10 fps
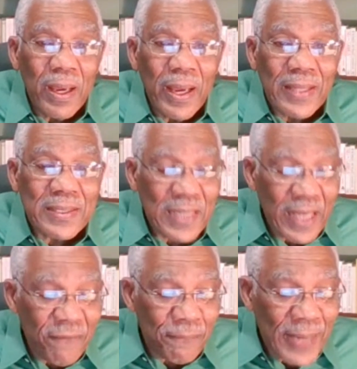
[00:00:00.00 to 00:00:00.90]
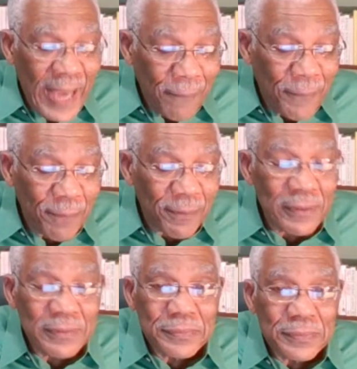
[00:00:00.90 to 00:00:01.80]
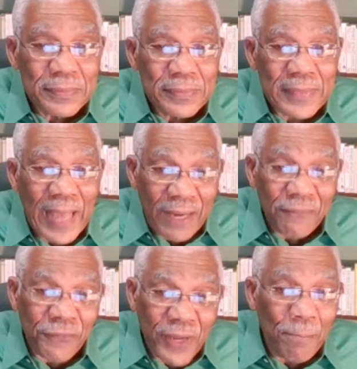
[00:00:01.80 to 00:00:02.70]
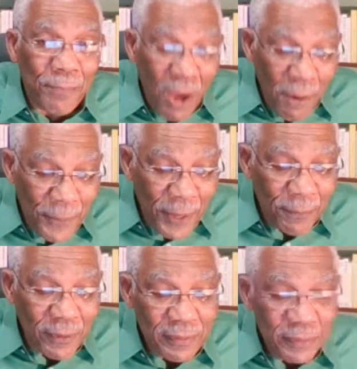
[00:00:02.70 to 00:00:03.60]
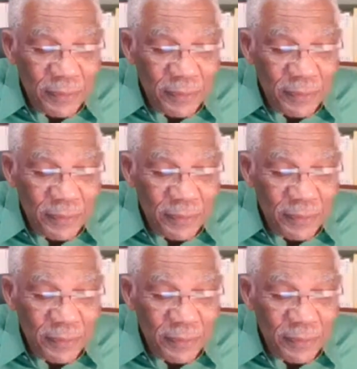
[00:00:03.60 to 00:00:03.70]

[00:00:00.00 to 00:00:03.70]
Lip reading: enslaved black people and free brown people